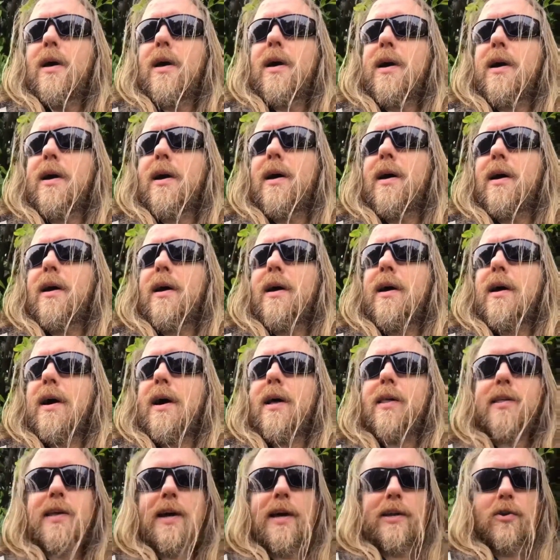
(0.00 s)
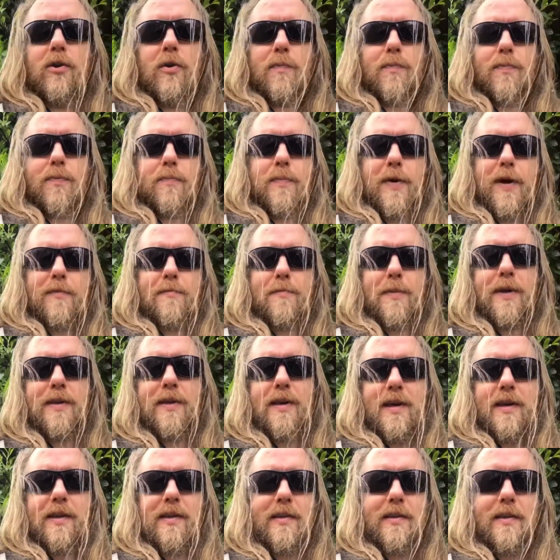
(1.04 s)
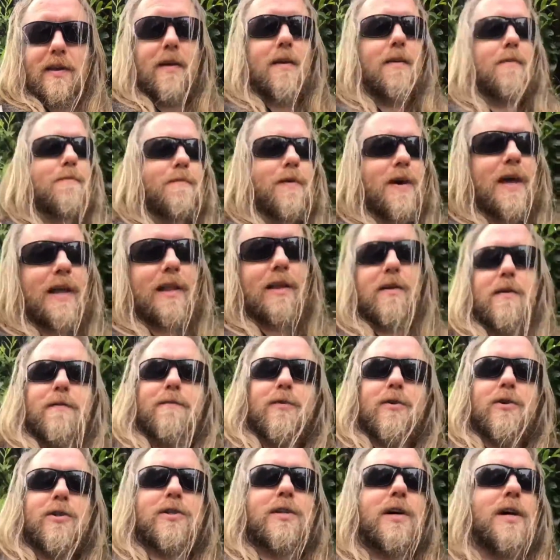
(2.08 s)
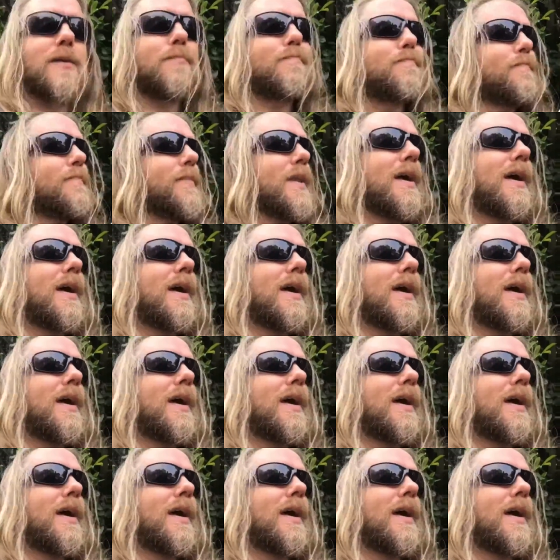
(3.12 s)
I signed up, paid for my test, failed first time,